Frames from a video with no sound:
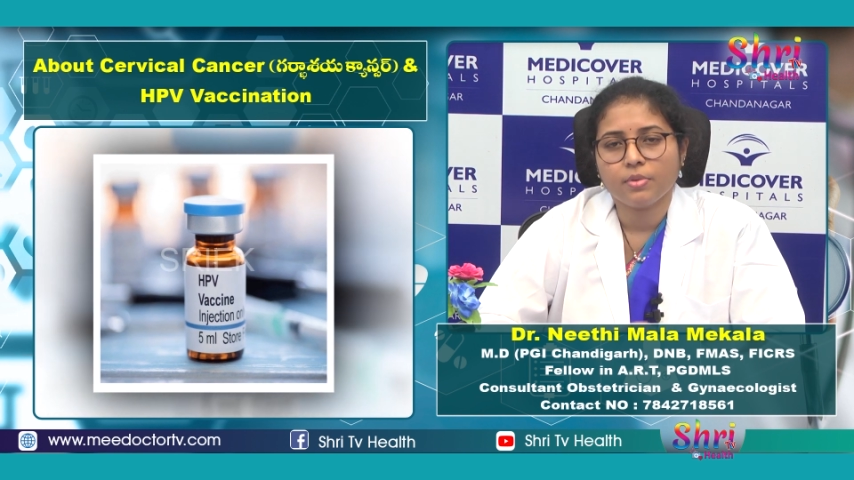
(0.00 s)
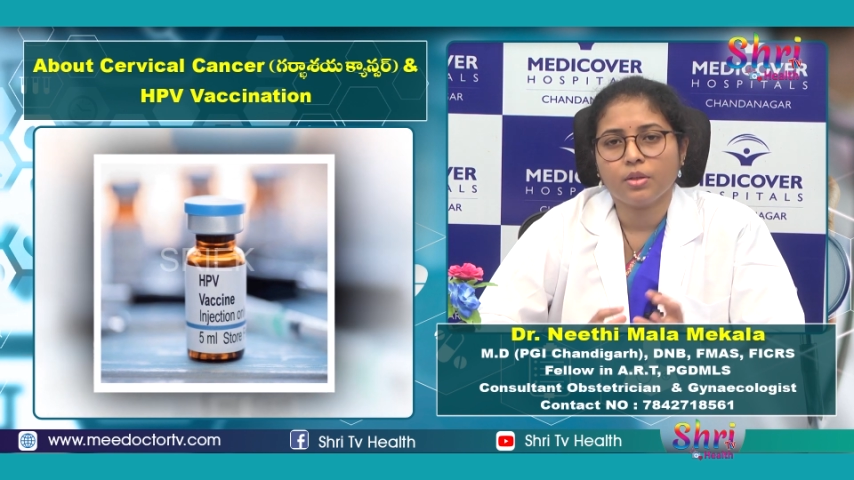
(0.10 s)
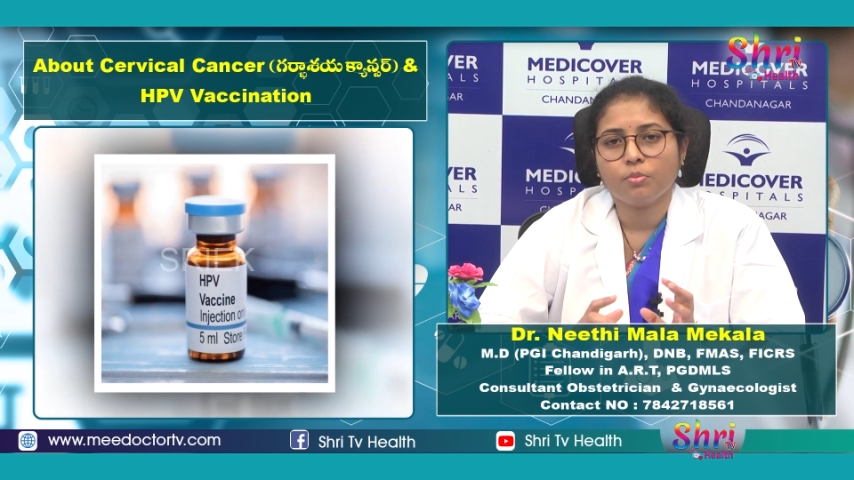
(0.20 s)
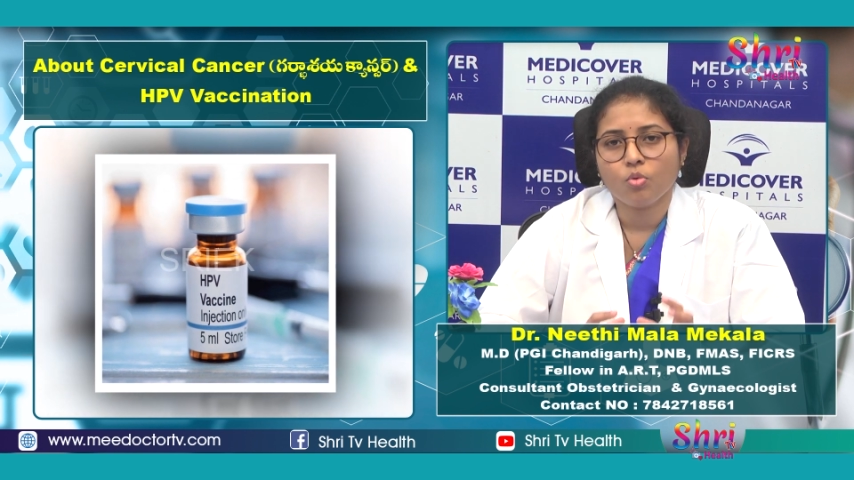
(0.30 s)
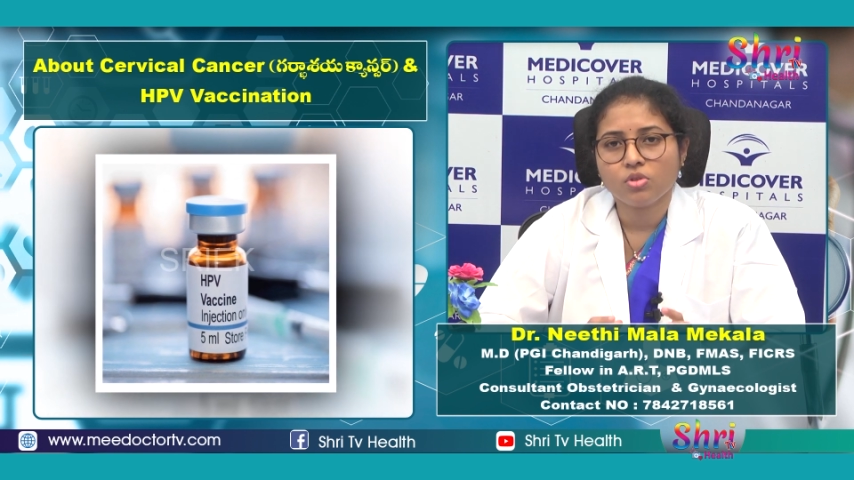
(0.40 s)
but
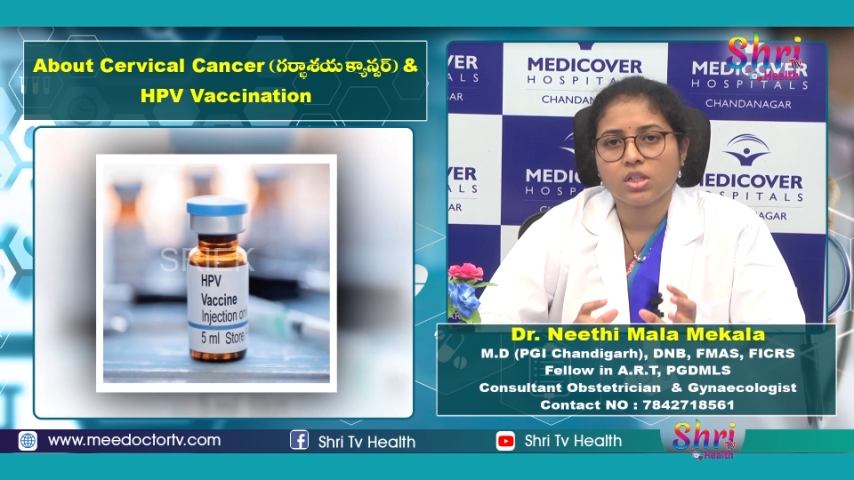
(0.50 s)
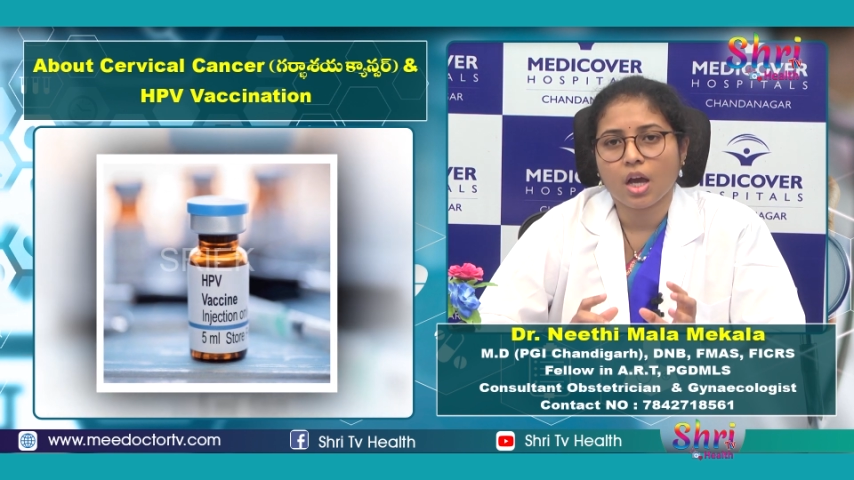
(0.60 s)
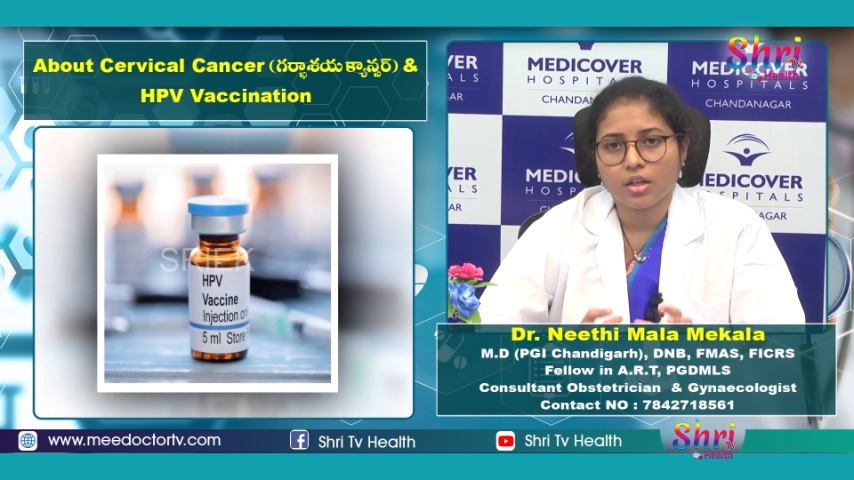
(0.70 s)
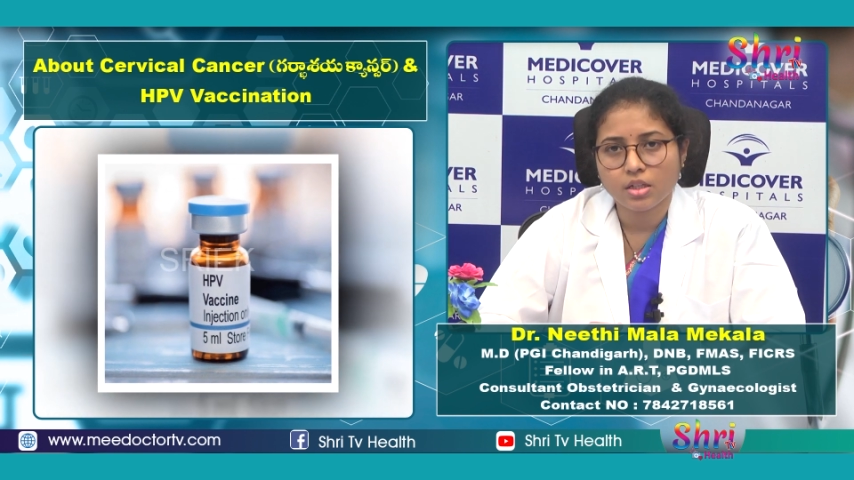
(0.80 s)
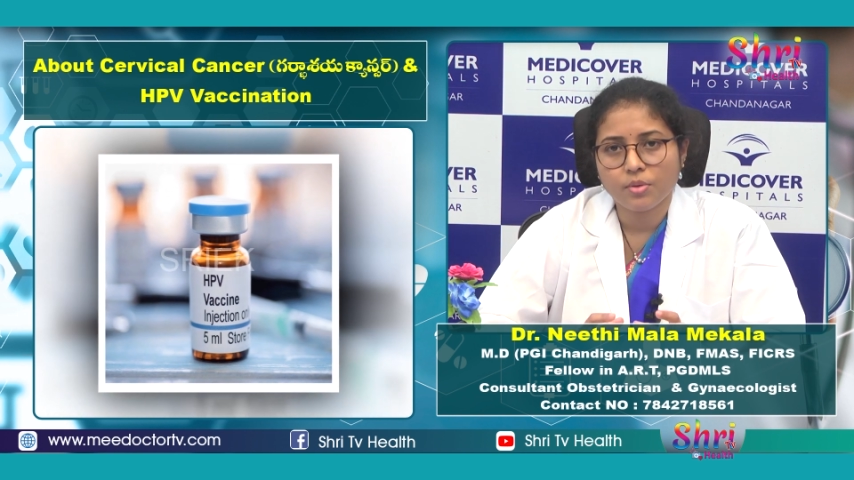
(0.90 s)
the most
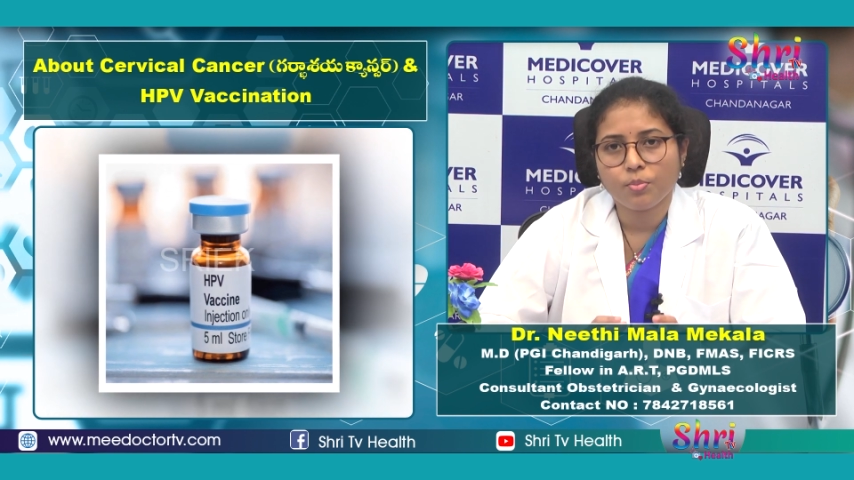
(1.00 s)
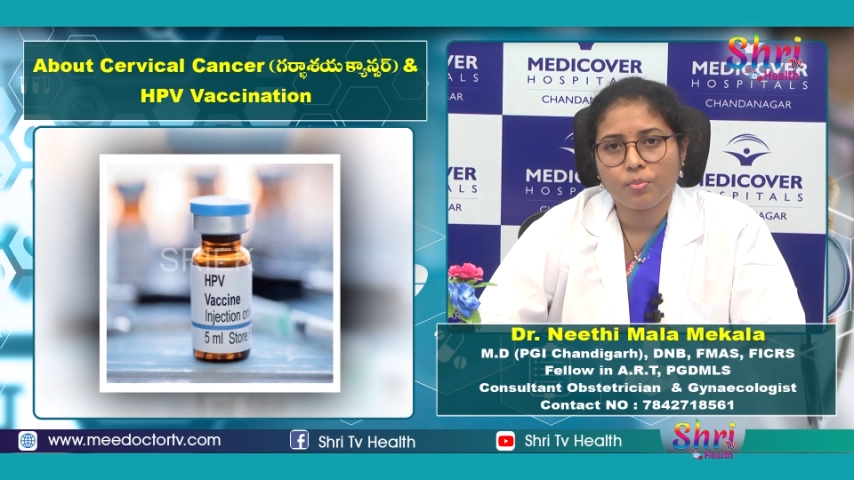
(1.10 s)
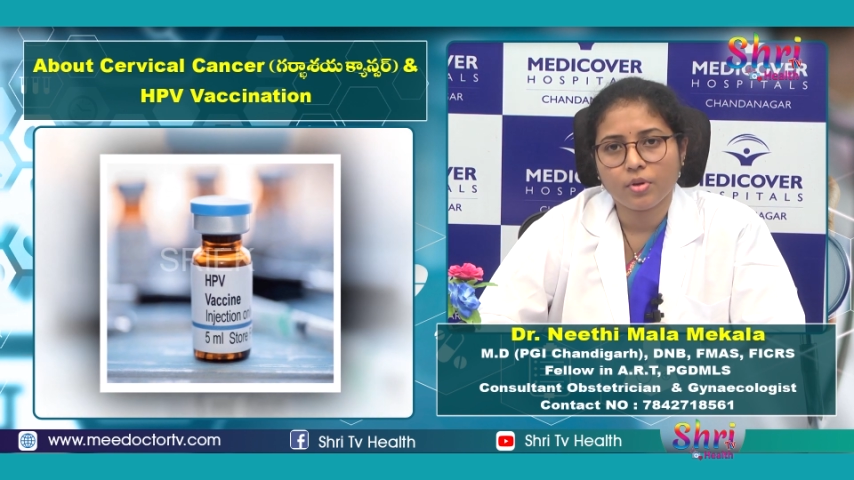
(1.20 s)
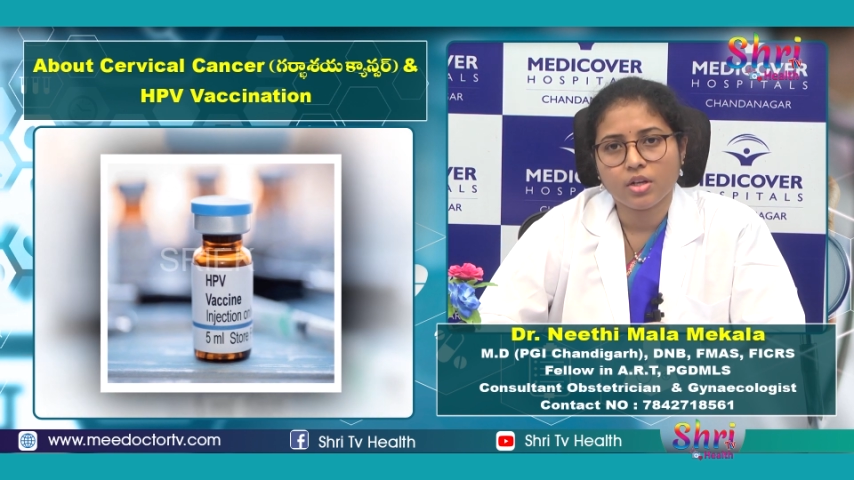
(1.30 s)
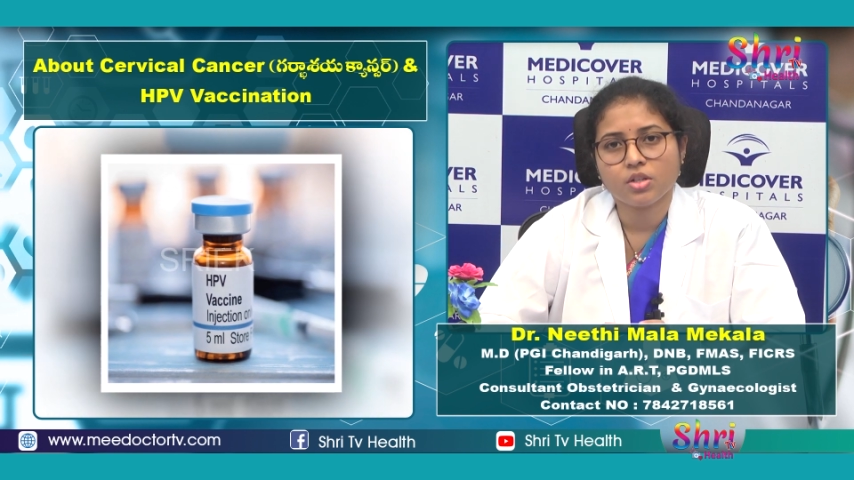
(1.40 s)
targeted
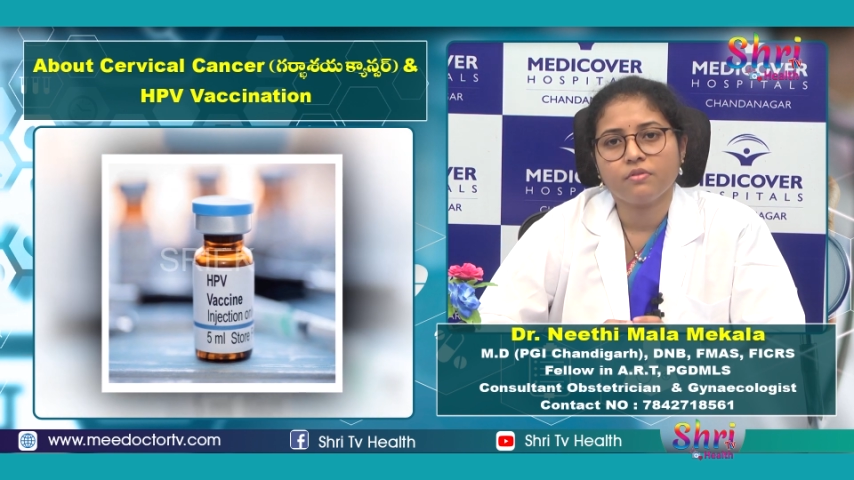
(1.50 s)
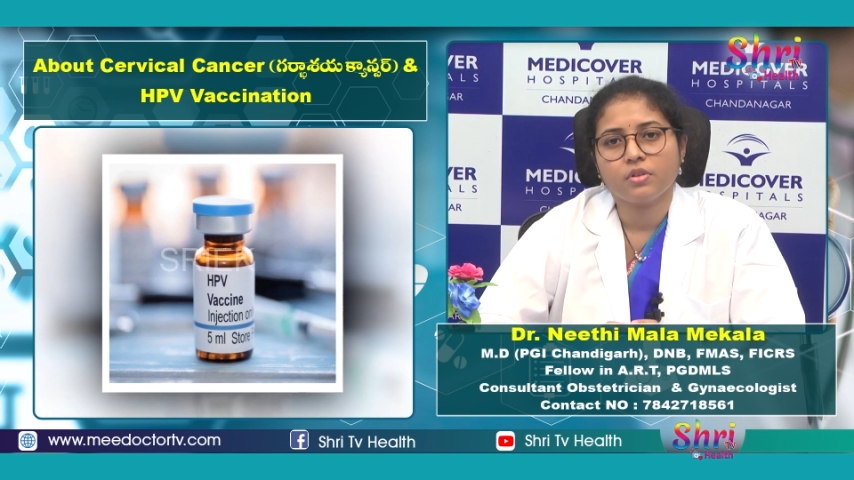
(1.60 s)
population